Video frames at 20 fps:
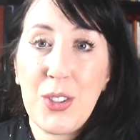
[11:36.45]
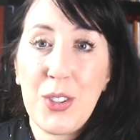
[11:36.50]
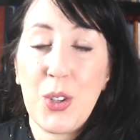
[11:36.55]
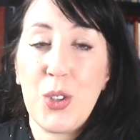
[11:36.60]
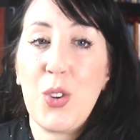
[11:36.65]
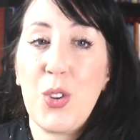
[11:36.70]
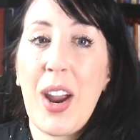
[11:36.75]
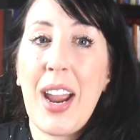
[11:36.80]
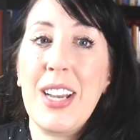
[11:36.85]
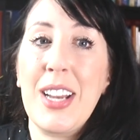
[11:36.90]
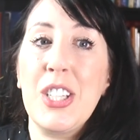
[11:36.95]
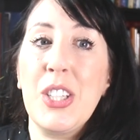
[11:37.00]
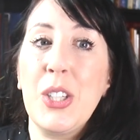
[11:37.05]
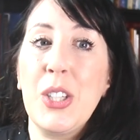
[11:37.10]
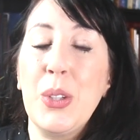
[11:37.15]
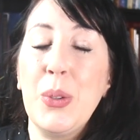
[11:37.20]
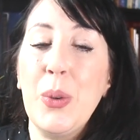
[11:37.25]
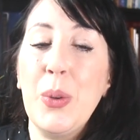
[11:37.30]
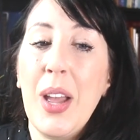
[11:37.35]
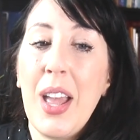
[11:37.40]
So trying
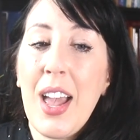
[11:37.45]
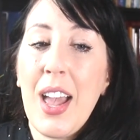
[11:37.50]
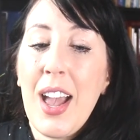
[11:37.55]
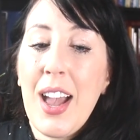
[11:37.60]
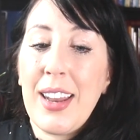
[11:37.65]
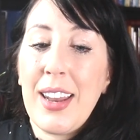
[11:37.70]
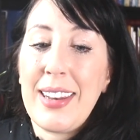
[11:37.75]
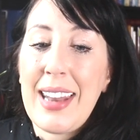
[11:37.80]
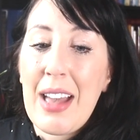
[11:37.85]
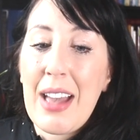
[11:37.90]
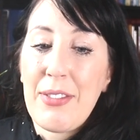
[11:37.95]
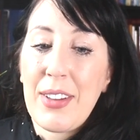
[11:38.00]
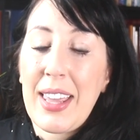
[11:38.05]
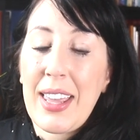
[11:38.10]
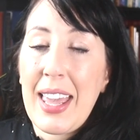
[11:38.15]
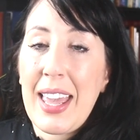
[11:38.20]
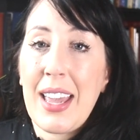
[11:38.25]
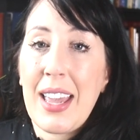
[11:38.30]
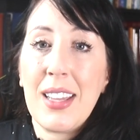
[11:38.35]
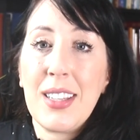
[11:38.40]
to
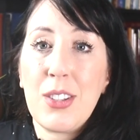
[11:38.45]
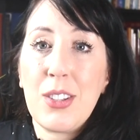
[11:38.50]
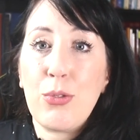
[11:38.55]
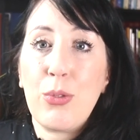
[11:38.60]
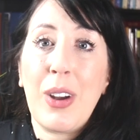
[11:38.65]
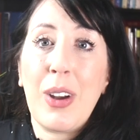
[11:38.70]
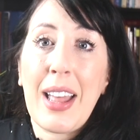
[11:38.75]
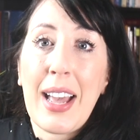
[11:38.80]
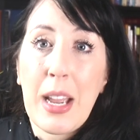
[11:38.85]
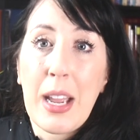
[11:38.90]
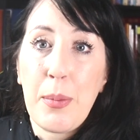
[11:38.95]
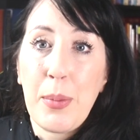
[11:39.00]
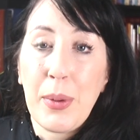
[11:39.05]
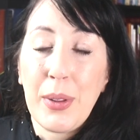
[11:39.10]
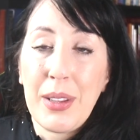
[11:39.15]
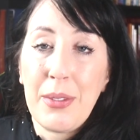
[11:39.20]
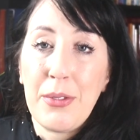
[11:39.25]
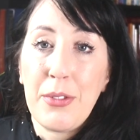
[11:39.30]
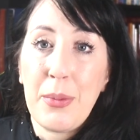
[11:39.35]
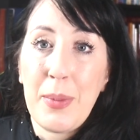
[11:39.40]
navigate
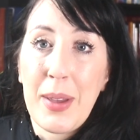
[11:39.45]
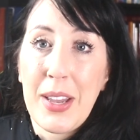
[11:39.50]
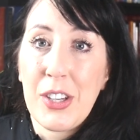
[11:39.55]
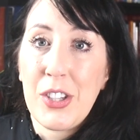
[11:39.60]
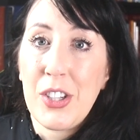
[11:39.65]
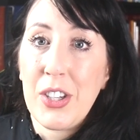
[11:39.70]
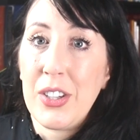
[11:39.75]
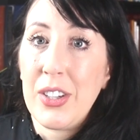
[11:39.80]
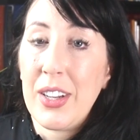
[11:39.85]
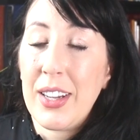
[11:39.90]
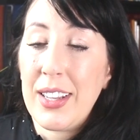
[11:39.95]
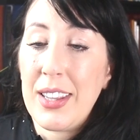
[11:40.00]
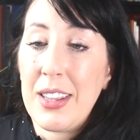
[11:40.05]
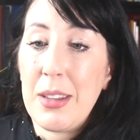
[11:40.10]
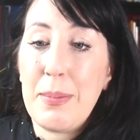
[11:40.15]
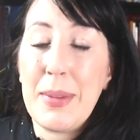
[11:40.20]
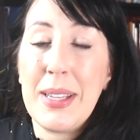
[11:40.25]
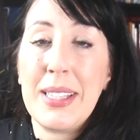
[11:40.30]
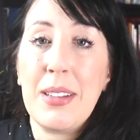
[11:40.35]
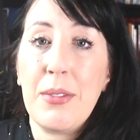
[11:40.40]
reliable information and
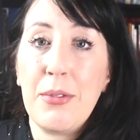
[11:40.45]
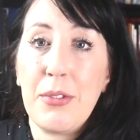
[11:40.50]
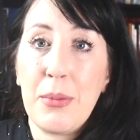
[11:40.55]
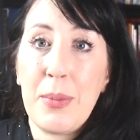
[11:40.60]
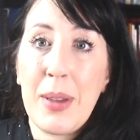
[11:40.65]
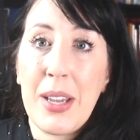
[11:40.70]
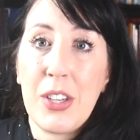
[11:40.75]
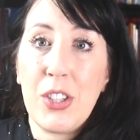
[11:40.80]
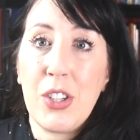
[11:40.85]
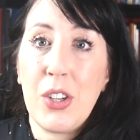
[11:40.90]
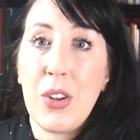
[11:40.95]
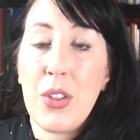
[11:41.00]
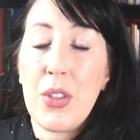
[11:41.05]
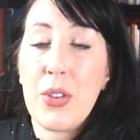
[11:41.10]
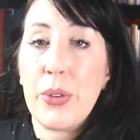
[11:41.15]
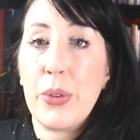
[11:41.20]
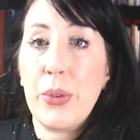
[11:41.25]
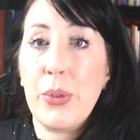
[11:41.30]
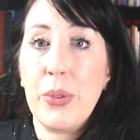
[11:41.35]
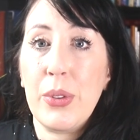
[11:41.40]
the misinformation
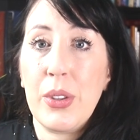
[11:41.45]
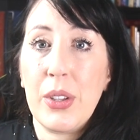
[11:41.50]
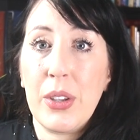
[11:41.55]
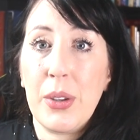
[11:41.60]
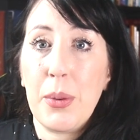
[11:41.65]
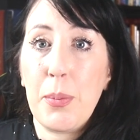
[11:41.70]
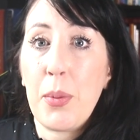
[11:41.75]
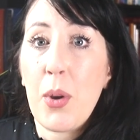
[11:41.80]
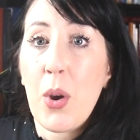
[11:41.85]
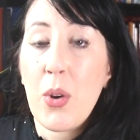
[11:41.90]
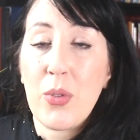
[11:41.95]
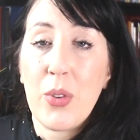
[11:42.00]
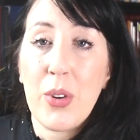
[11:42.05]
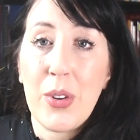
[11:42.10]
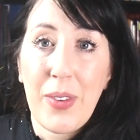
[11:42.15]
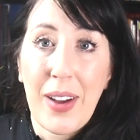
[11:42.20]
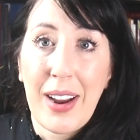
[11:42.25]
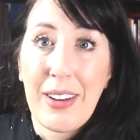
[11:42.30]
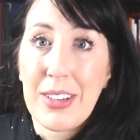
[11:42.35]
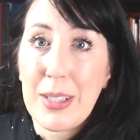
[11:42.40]
through the
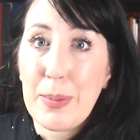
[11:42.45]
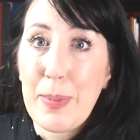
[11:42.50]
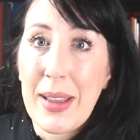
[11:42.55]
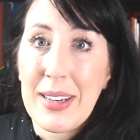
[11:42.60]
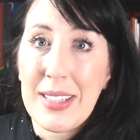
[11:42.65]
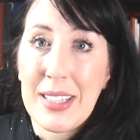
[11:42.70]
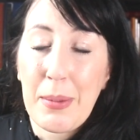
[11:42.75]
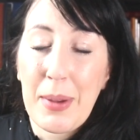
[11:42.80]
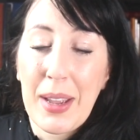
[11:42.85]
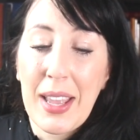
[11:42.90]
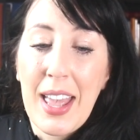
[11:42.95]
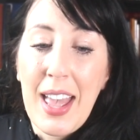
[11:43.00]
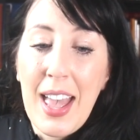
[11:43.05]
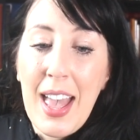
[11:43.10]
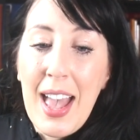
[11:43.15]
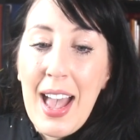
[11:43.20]
coronavirus pandemic,